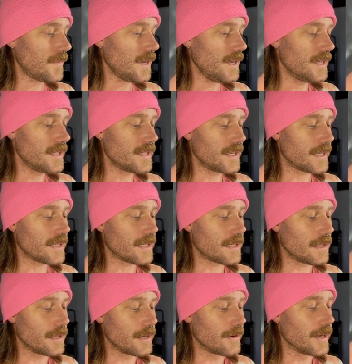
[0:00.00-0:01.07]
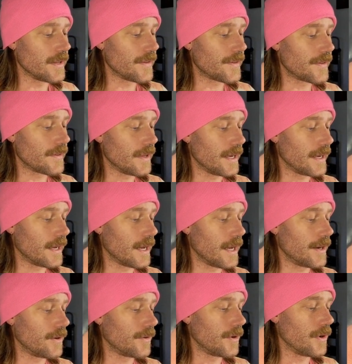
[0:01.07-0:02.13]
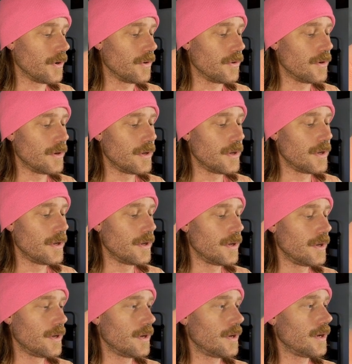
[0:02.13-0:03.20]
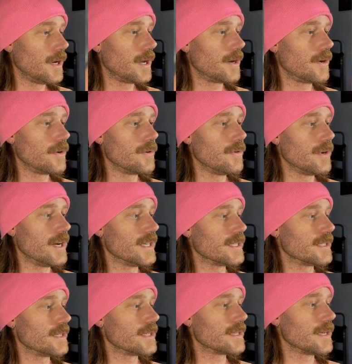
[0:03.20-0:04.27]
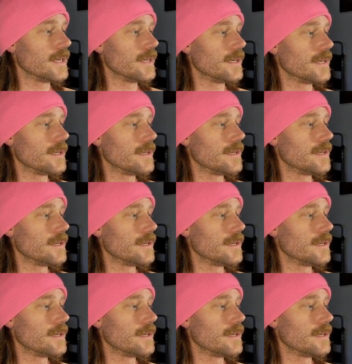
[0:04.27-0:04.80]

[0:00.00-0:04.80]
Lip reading: is like the clearance. Like I don't know who has this kind of